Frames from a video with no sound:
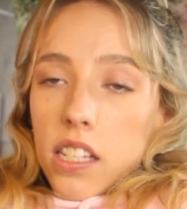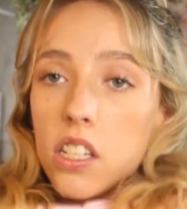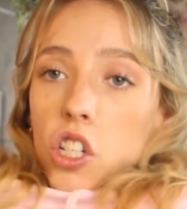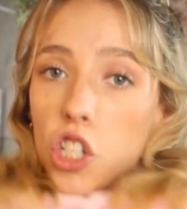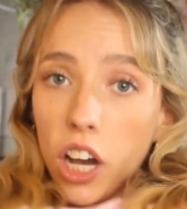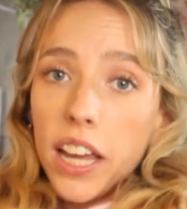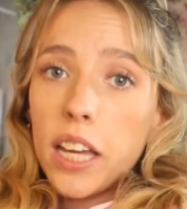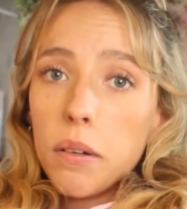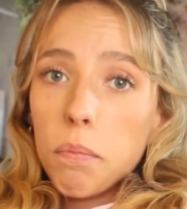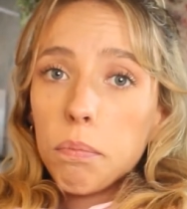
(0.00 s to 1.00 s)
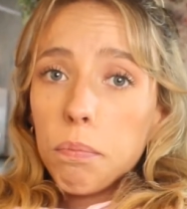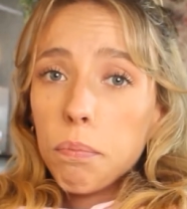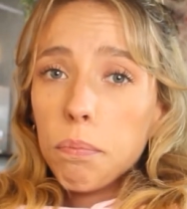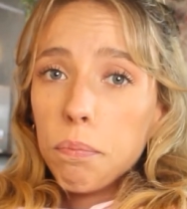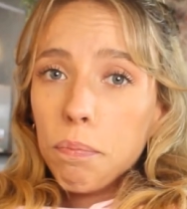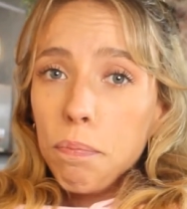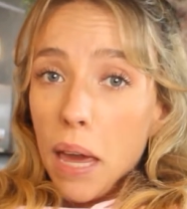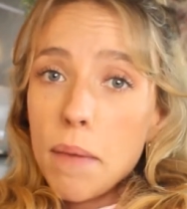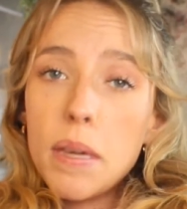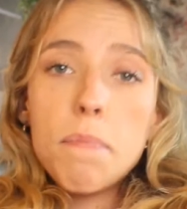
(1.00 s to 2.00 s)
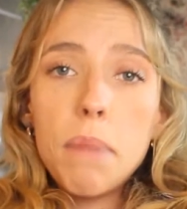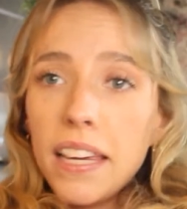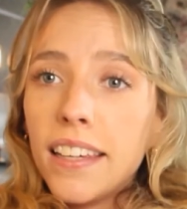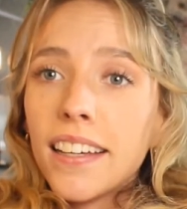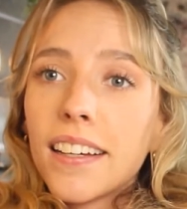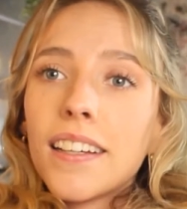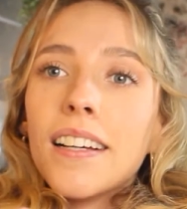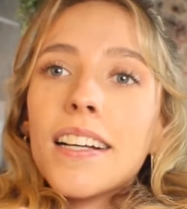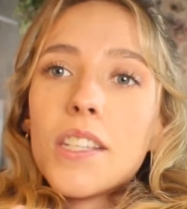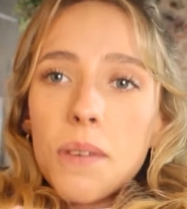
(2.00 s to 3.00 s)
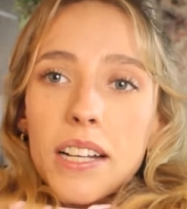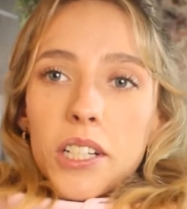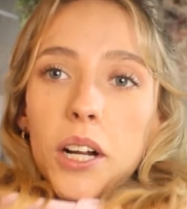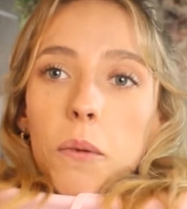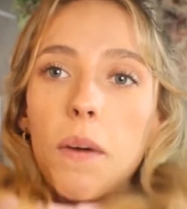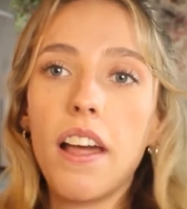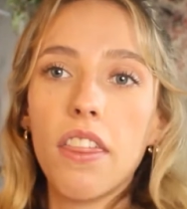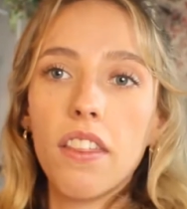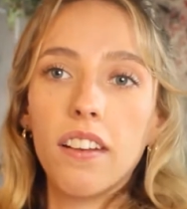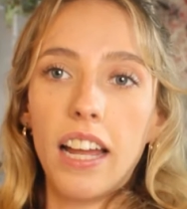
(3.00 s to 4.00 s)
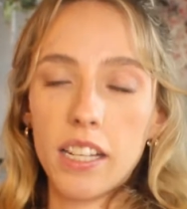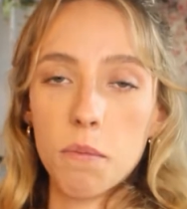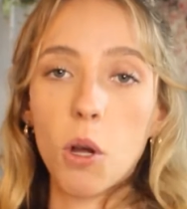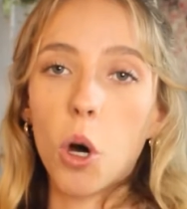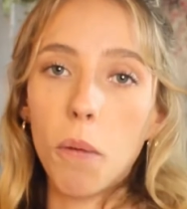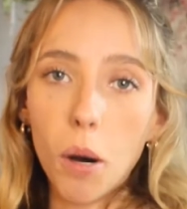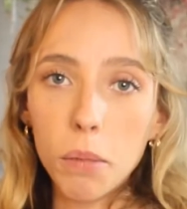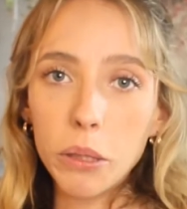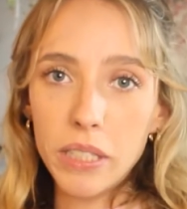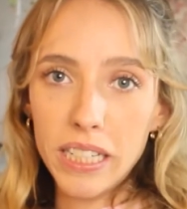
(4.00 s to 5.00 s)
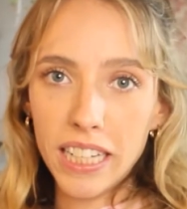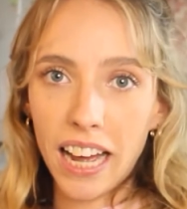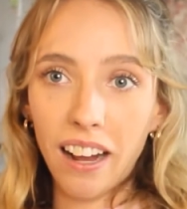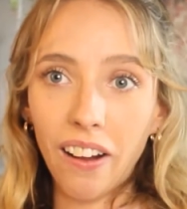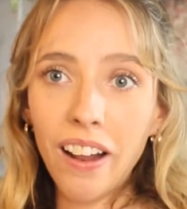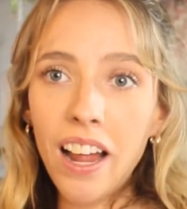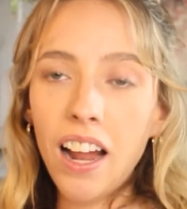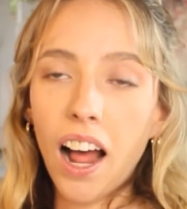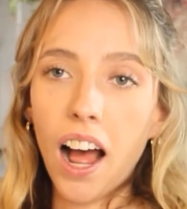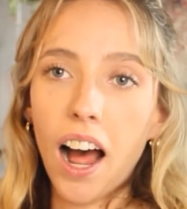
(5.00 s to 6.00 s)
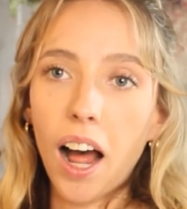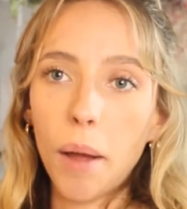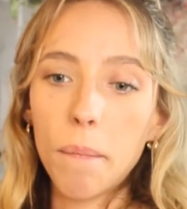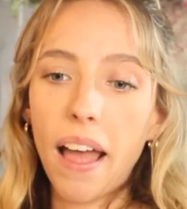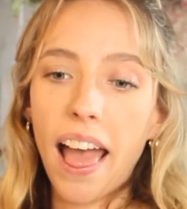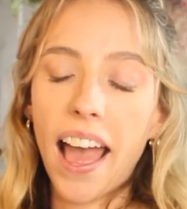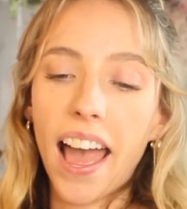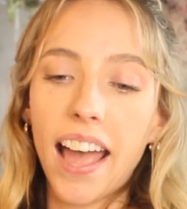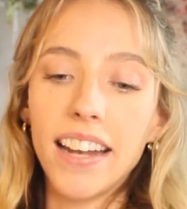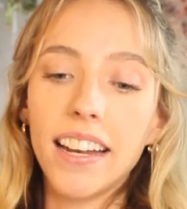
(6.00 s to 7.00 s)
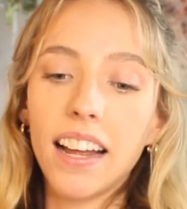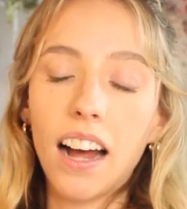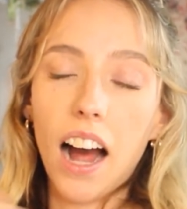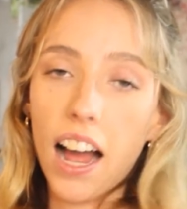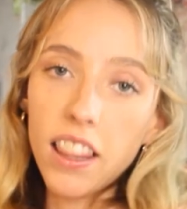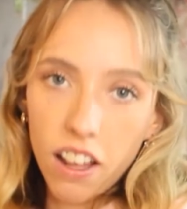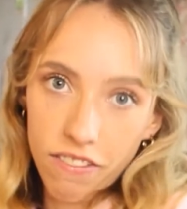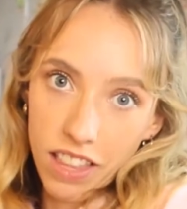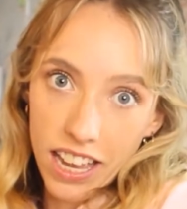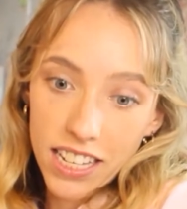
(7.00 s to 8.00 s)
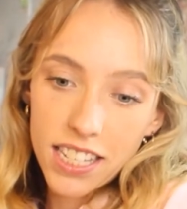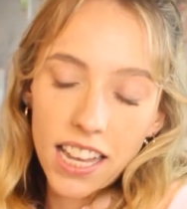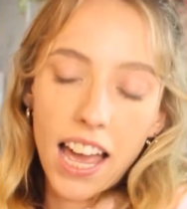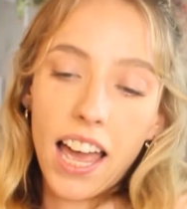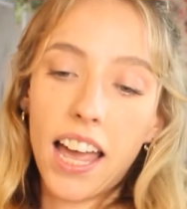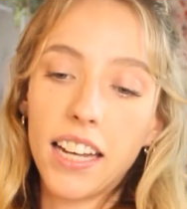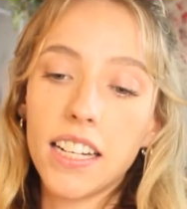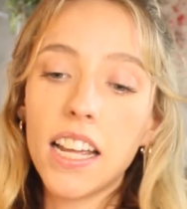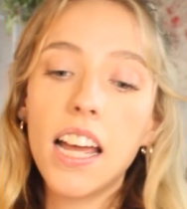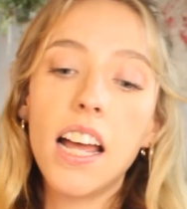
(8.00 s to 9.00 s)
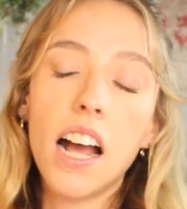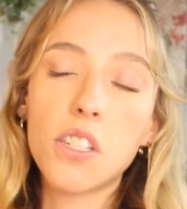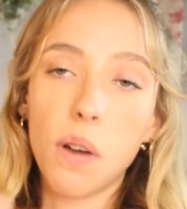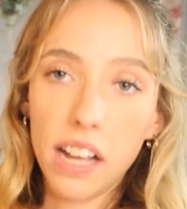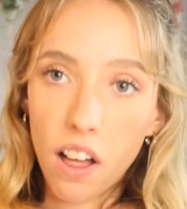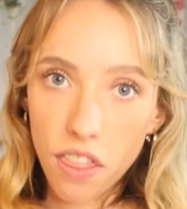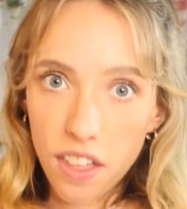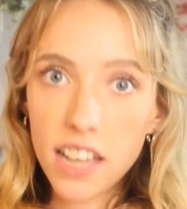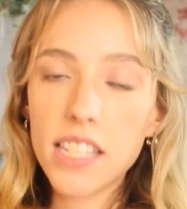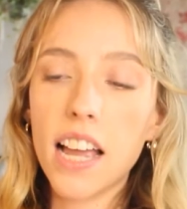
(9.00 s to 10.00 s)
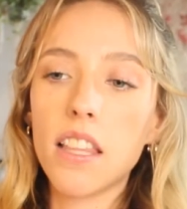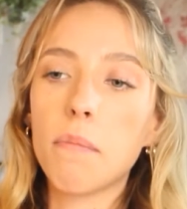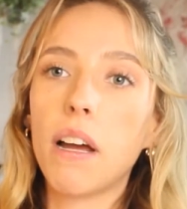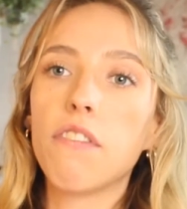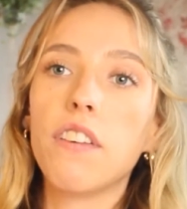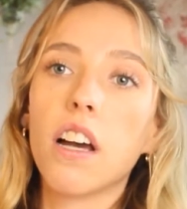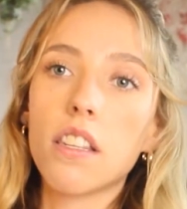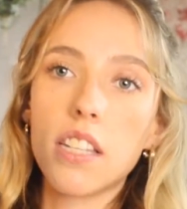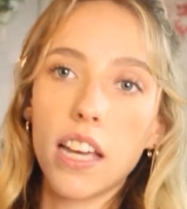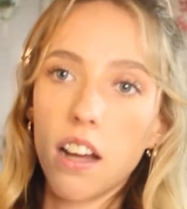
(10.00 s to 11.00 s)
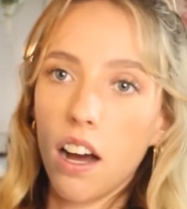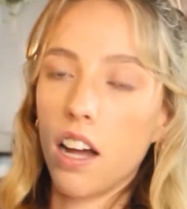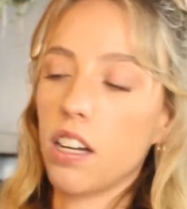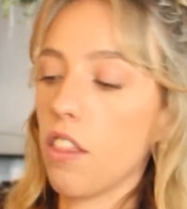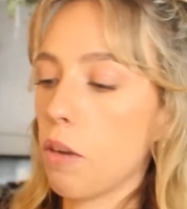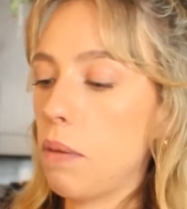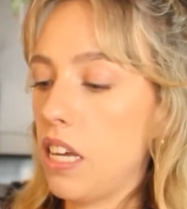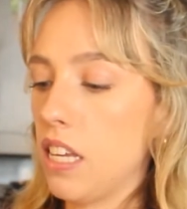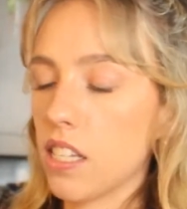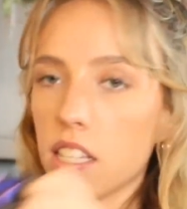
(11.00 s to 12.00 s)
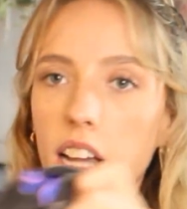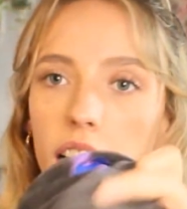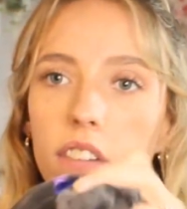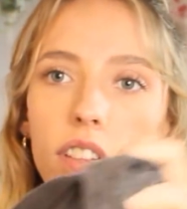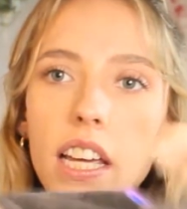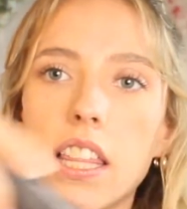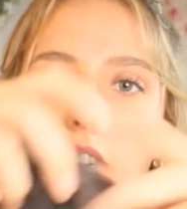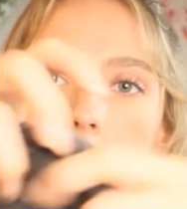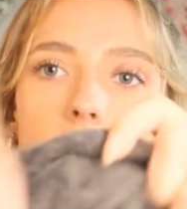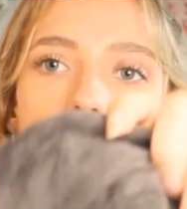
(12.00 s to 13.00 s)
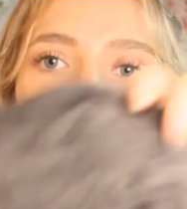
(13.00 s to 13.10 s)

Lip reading: is a giant baby pink sweatshirt with like some cobalt blue detail, and I love this, and so I got this, and then my fiance got another piece. It's kind of like this